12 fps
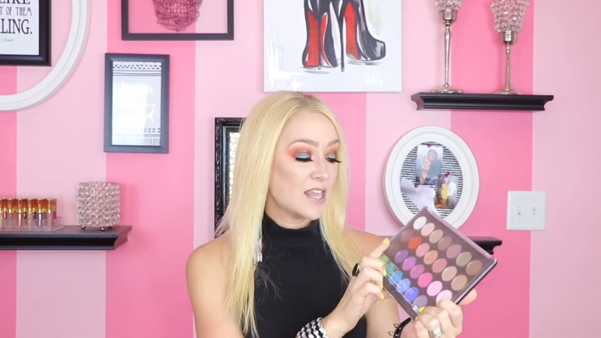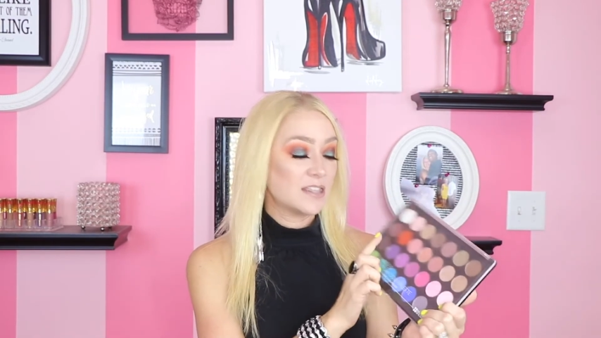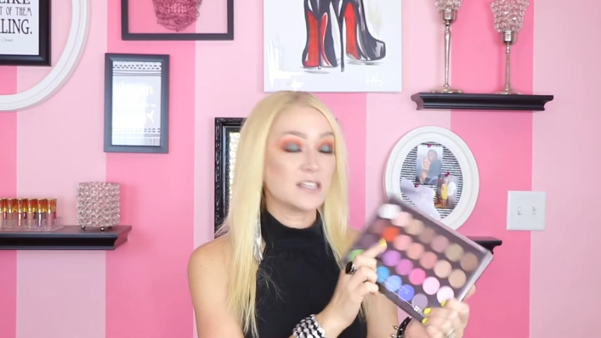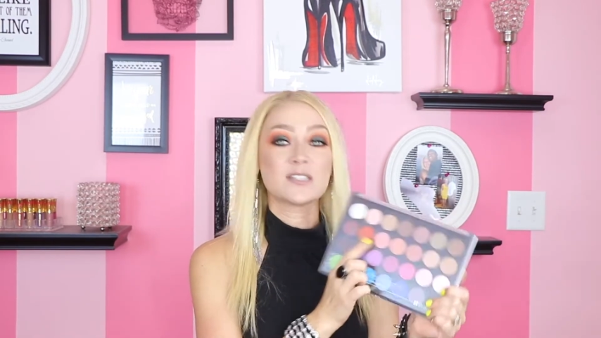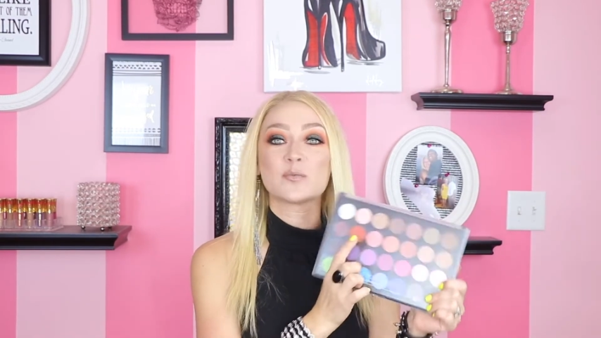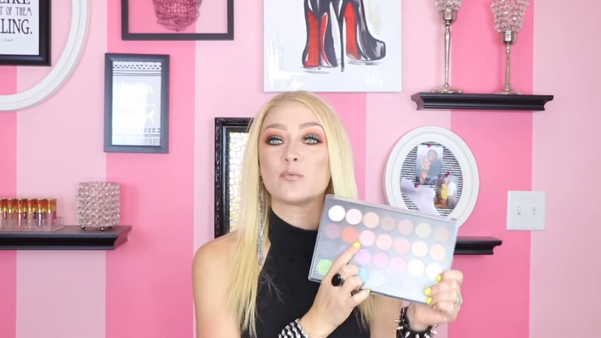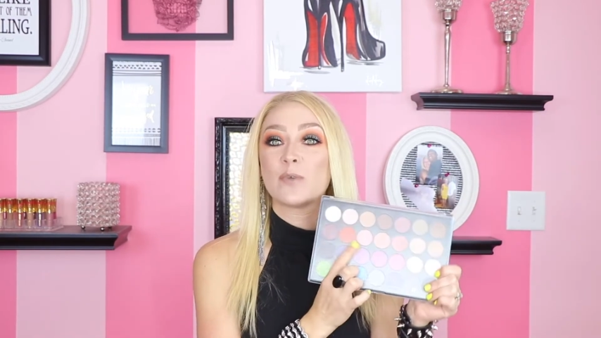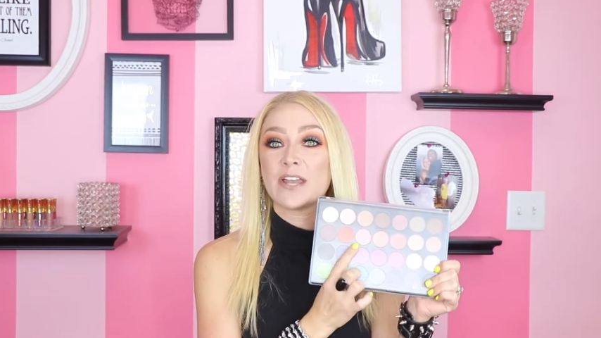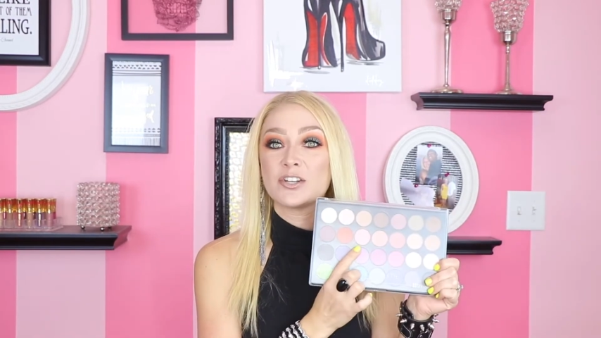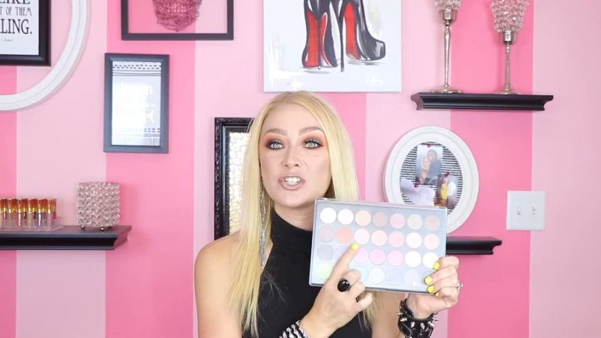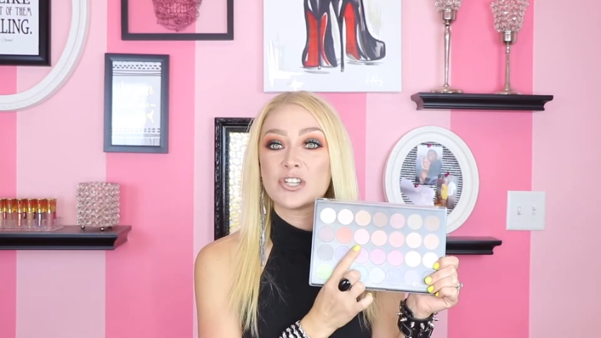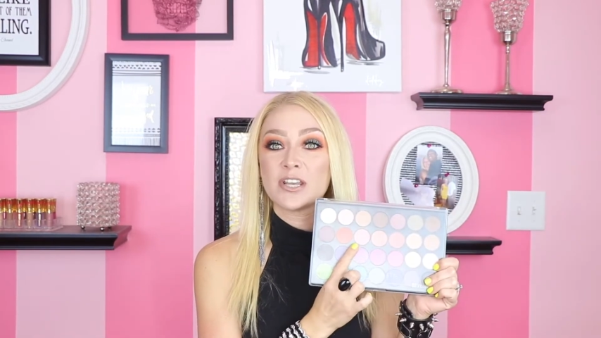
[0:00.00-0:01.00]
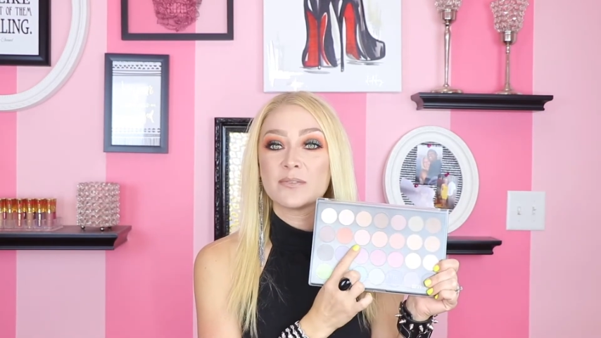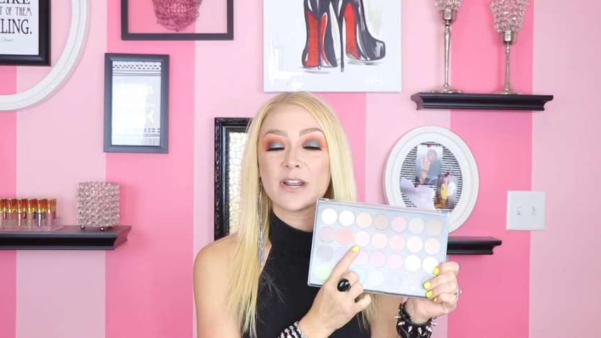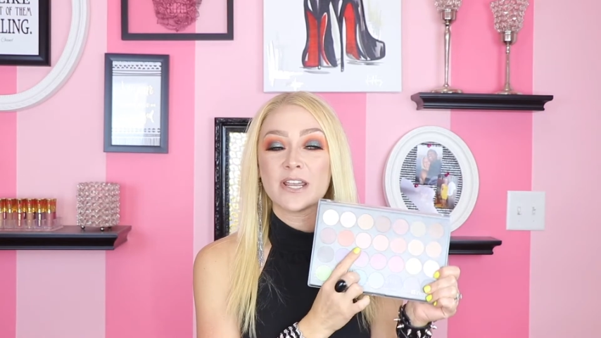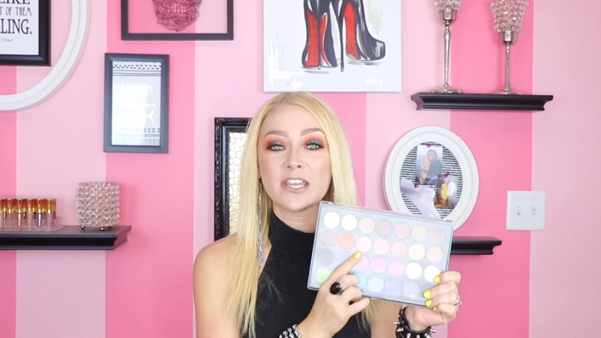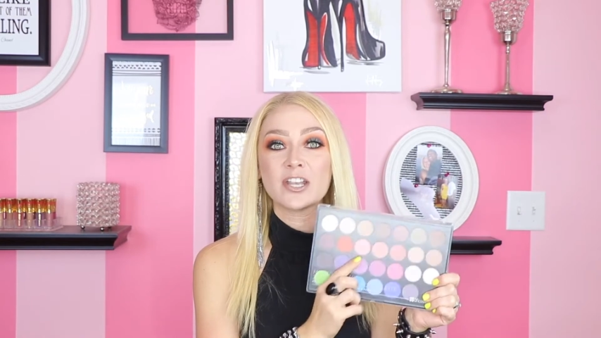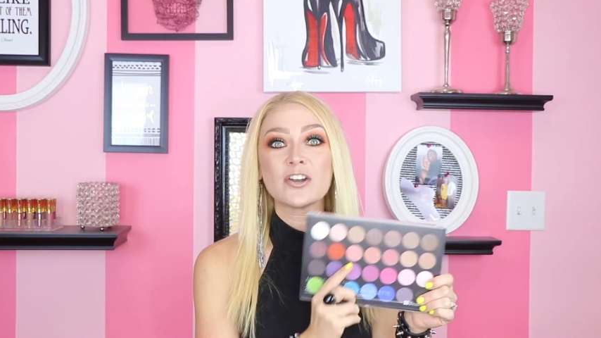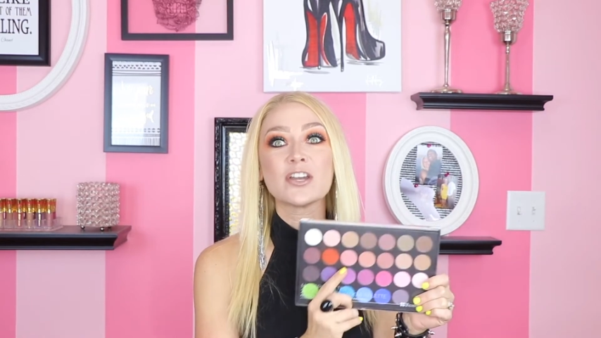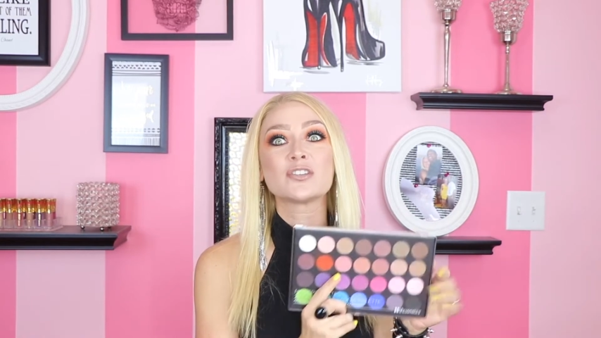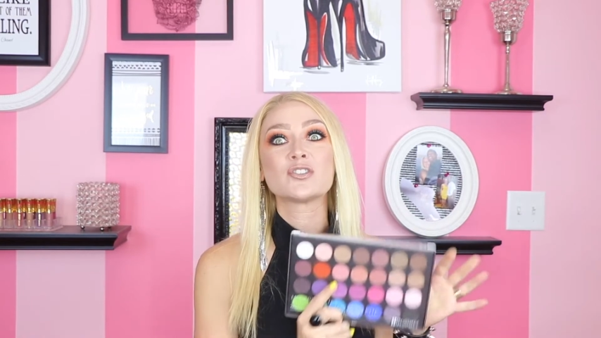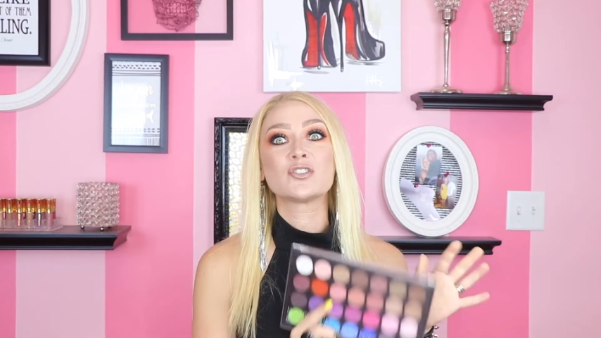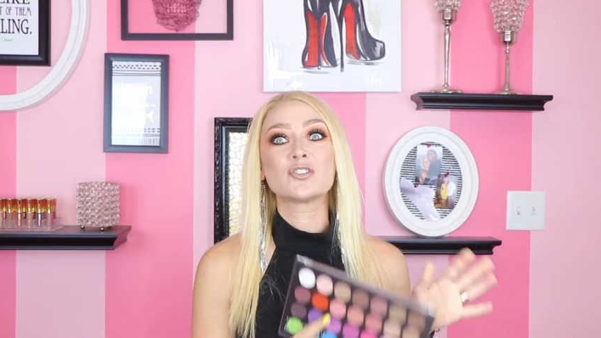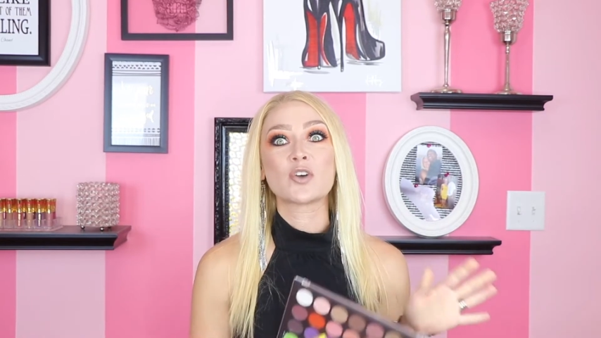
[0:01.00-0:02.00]
this red shade right here
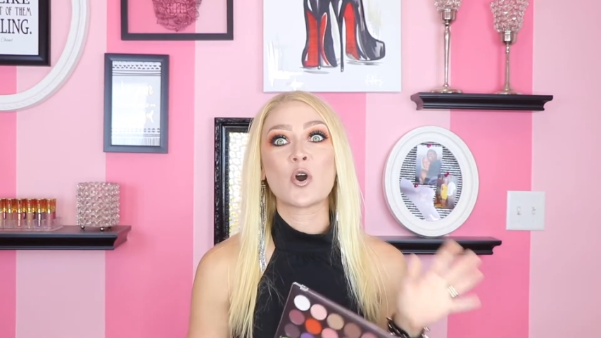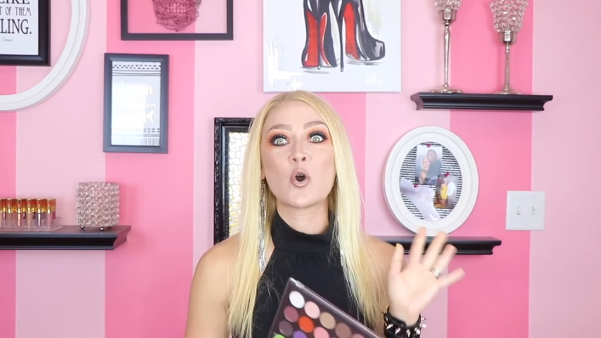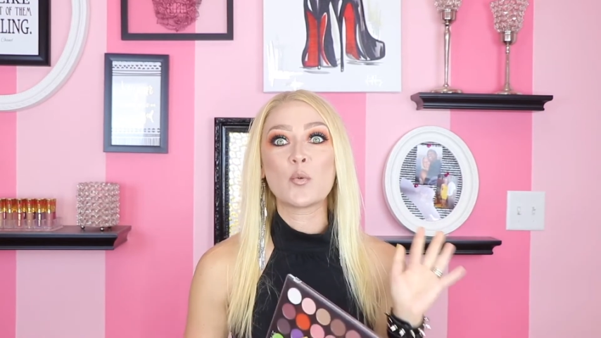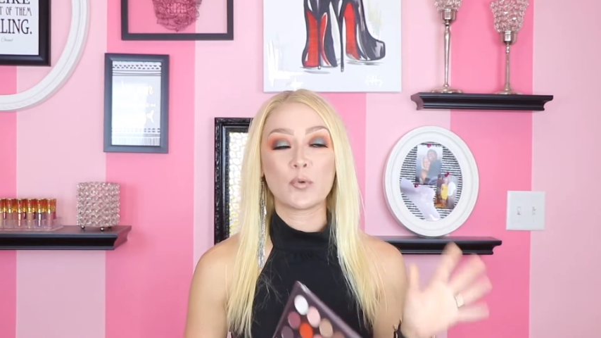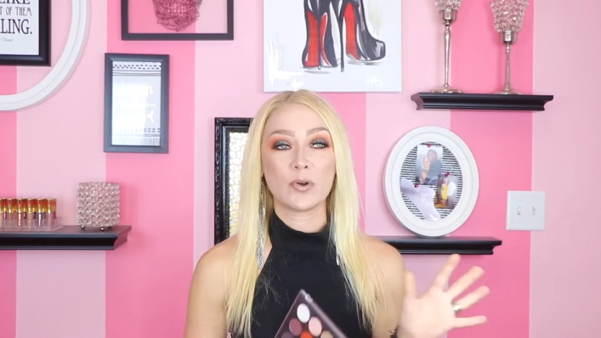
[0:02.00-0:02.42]
is so